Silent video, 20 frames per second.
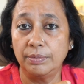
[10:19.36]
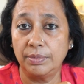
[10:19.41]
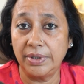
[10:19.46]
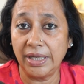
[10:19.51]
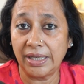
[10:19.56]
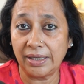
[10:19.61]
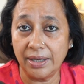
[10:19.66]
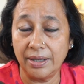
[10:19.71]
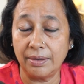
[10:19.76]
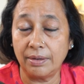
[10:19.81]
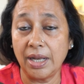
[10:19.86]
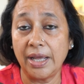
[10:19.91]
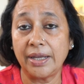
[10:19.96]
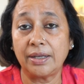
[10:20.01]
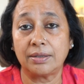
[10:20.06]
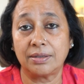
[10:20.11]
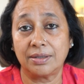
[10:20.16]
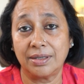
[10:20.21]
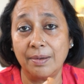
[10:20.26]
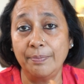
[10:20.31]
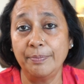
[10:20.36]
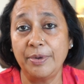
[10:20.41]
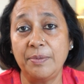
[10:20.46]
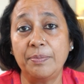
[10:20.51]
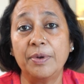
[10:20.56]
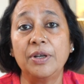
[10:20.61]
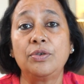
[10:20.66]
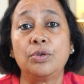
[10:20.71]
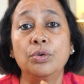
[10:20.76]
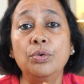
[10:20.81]
declare, like some
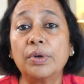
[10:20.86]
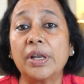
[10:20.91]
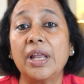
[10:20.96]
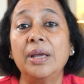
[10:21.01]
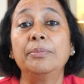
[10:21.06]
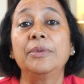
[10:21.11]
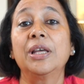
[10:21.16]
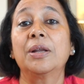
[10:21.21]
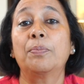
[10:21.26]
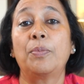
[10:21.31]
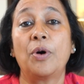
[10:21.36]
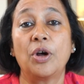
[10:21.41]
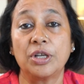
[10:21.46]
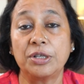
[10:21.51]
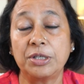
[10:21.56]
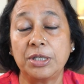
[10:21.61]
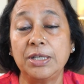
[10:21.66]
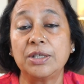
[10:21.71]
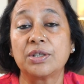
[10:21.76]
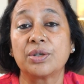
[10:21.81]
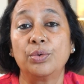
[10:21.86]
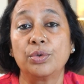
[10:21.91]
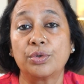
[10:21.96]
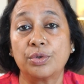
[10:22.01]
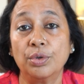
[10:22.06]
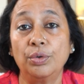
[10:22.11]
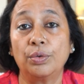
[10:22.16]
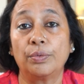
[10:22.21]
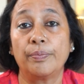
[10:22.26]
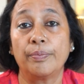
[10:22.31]
people do claim their policies
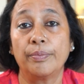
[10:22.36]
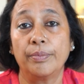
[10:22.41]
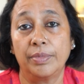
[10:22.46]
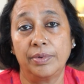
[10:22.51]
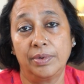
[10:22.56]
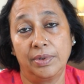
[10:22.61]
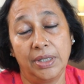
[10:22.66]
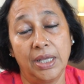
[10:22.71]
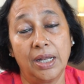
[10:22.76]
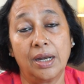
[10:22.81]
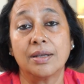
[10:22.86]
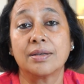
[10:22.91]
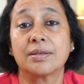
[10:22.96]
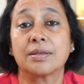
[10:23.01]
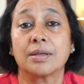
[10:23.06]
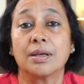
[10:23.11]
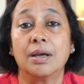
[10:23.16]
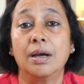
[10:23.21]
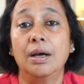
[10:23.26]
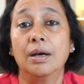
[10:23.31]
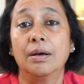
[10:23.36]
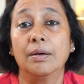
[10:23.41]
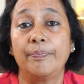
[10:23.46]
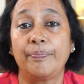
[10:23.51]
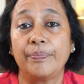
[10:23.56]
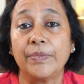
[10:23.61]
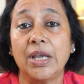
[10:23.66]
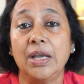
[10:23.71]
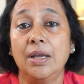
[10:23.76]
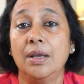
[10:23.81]
also. There is
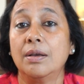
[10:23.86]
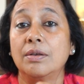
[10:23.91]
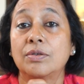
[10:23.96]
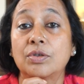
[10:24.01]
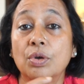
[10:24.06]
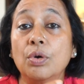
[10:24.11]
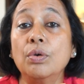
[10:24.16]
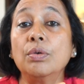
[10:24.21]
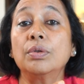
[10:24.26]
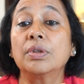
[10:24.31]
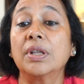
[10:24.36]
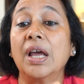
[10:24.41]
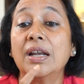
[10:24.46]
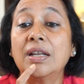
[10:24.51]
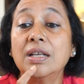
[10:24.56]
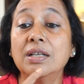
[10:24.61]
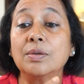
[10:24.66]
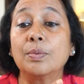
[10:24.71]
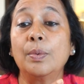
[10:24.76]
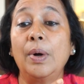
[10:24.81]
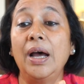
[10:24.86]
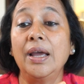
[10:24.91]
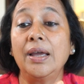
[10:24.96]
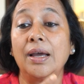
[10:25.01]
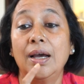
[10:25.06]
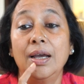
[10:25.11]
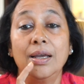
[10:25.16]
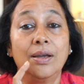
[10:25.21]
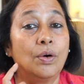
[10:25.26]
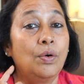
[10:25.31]
so that is why
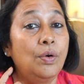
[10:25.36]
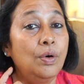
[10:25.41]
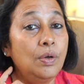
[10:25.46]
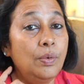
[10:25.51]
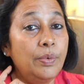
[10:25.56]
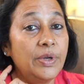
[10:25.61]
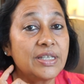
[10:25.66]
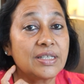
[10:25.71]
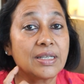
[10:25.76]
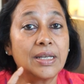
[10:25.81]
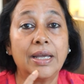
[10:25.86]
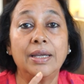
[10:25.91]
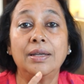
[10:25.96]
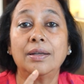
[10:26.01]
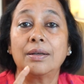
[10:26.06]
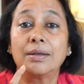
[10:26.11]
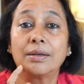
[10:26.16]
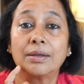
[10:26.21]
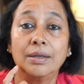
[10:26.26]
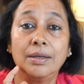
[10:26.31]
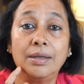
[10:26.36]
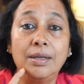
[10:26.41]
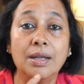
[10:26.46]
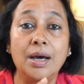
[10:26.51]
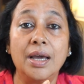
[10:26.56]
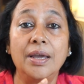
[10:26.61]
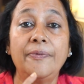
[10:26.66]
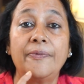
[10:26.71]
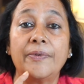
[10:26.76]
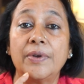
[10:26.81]
I always like
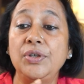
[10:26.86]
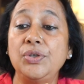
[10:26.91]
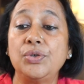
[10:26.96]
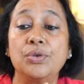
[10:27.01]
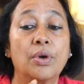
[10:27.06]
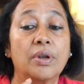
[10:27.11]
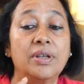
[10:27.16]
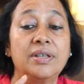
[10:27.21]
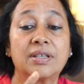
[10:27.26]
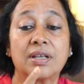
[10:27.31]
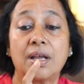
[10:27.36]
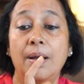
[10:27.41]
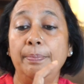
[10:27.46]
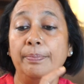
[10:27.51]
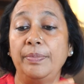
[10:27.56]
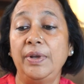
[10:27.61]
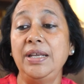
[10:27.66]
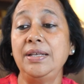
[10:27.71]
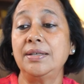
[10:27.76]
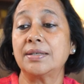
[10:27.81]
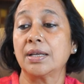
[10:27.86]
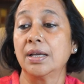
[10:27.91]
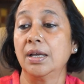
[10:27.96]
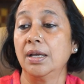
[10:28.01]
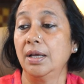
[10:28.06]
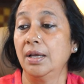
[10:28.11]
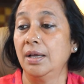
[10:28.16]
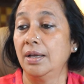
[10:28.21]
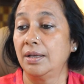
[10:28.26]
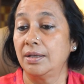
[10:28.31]
life insurance companies,
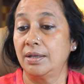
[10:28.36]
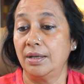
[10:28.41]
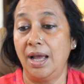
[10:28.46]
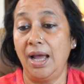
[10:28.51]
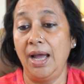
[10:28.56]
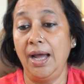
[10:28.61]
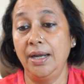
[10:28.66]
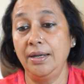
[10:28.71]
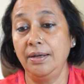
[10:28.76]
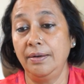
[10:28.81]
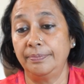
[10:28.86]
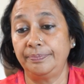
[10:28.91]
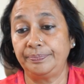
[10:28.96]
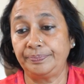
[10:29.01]
and